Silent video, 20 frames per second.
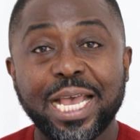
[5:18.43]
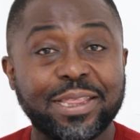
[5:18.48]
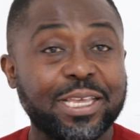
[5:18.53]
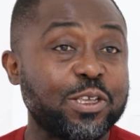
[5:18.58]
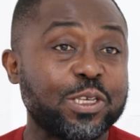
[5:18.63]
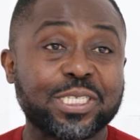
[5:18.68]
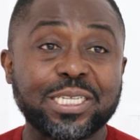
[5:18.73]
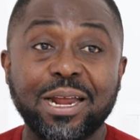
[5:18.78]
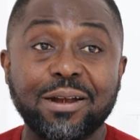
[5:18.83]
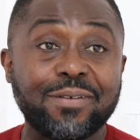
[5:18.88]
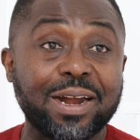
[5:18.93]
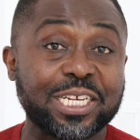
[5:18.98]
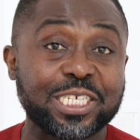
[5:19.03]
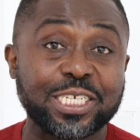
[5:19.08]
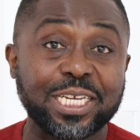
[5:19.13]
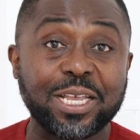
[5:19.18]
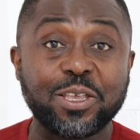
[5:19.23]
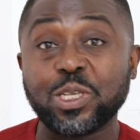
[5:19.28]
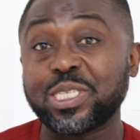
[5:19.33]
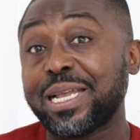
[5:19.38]
Then you start
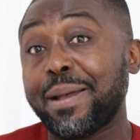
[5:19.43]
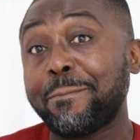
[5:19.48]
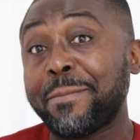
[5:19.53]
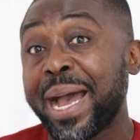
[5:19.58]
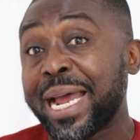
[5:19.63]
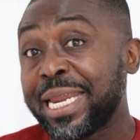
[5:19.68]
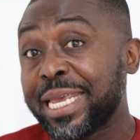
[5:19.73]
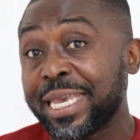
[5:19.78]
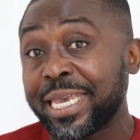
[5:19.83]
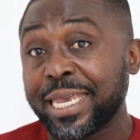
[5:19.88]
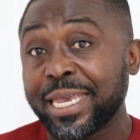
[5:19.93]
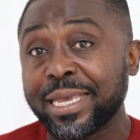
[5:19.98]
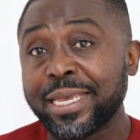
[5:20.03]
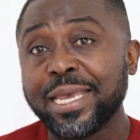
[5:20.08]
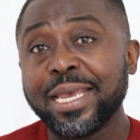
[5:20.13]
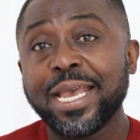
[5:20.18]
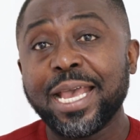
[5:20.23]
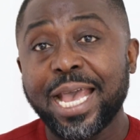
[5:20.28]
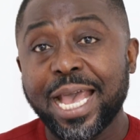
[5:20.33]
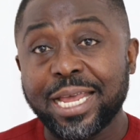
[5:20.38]
rushing, and you start
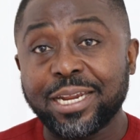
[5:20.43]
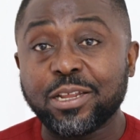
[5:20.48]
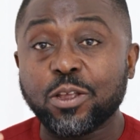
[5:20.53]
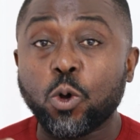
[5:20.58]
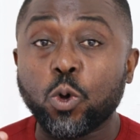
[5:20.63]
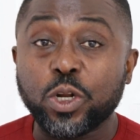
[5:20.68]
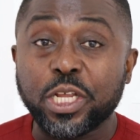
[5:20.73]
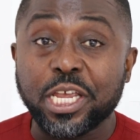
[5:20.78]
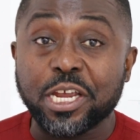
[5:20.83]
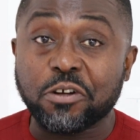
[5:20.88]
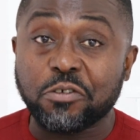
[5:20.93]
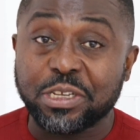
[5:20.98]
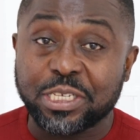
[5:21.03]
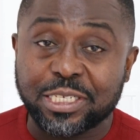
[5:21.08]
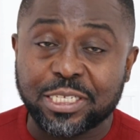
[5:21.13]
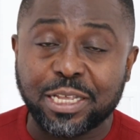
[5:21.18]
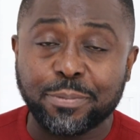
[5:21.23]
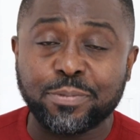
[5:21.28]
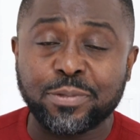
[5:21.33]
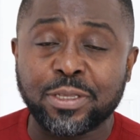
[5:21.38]
panicking, and it only
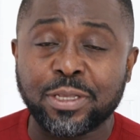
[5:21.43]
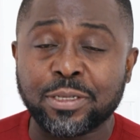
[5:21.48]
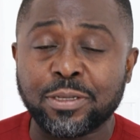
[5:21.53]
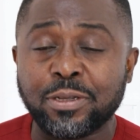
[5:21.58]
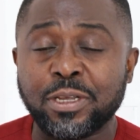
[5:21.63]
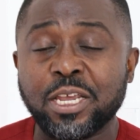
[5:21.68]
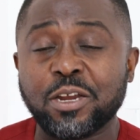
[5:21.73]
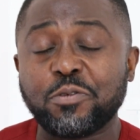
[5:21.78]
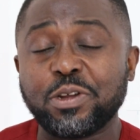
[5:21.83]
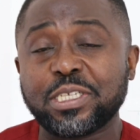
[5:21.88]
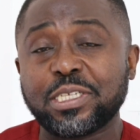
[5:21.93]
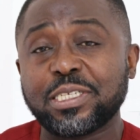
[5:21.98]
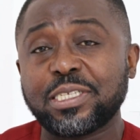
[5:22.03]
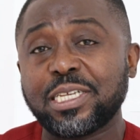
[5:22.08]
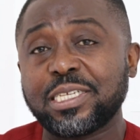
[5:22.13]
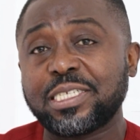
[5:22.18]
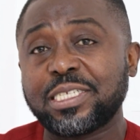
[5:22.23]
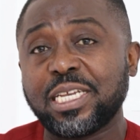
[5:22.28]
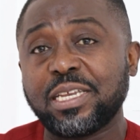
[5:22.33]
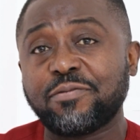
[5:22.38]
increases
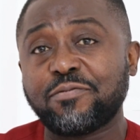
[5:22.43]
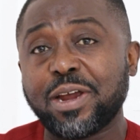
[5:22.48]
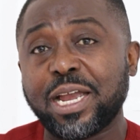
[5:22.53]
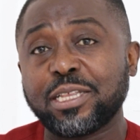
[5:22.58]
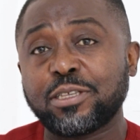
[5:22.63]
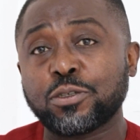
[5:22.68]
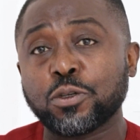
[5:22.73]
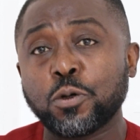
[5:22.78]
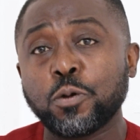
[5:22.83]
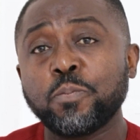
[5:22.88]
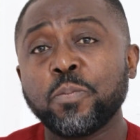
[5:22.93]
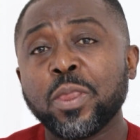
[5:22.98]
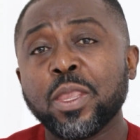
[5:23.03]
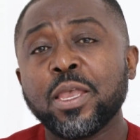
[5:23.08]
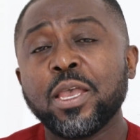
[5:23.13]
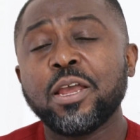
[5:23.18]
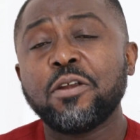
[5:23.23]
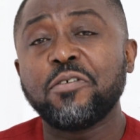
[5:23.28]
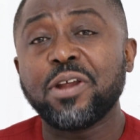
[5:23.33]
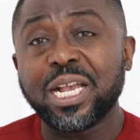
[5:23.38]
the stage fright. So
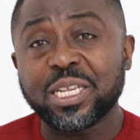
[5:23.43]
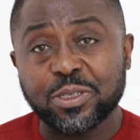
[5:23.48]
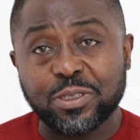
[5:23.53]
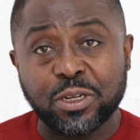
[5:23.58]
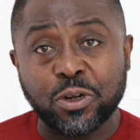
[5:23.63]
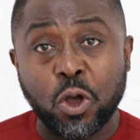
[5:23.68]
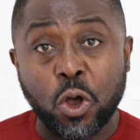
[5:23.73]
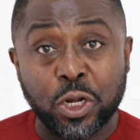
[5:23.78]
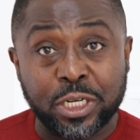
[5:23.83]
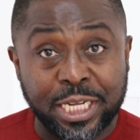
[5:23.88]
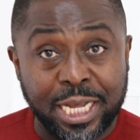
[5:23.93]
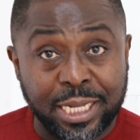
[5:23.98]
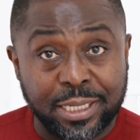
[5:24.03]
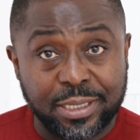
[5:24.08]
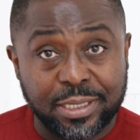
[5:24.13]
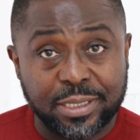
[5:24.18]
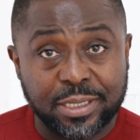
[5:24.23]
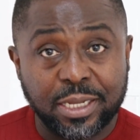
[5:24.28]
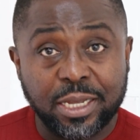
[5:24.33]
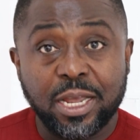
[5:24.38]
rehearse with an
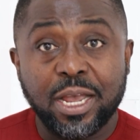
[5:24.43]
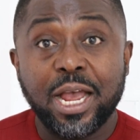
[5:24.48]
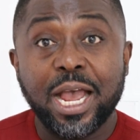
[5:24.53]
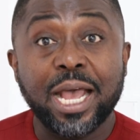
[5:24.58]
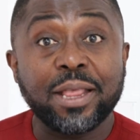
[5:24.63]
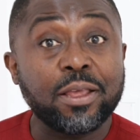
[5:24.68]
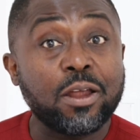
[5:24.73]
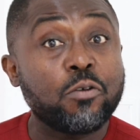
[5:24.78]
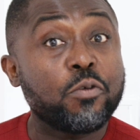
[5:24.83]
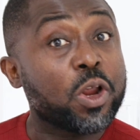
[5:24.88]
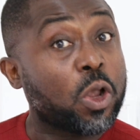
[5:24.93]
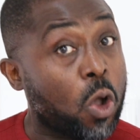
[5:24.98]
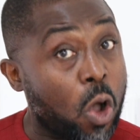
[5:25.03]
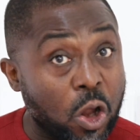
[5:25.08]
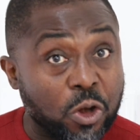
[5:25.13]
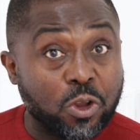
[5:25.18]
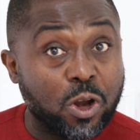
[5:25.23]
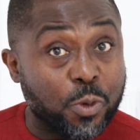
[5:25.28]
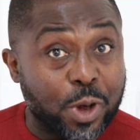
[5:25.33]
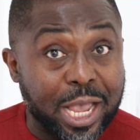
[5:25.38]
audience, and then
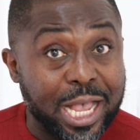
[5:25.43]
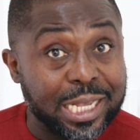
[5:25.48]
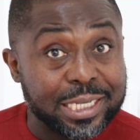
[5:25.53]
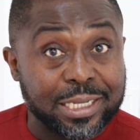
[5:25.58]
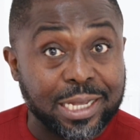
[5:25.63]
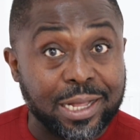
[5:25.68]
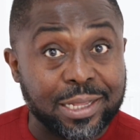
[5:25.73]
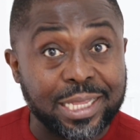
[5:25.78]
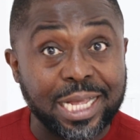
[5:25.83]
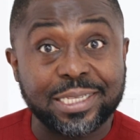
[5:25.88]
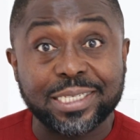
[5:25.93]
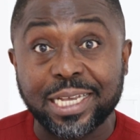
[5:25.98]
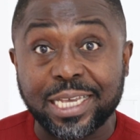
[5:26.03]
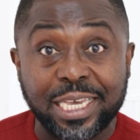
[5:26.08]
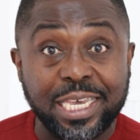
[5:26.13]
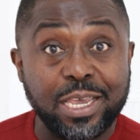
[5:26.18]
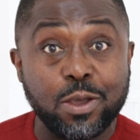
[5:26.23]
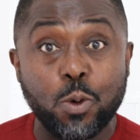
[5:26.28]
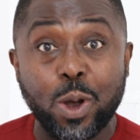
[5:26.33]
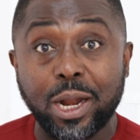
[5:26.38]
record your rehearsal. That's
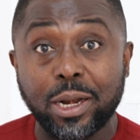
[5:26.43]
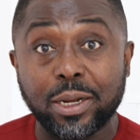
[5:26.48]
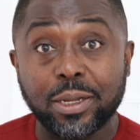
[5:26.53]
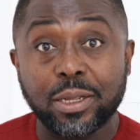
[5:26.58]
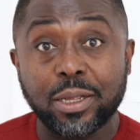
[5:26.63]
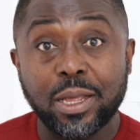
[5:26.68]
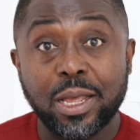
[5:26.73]
a key one.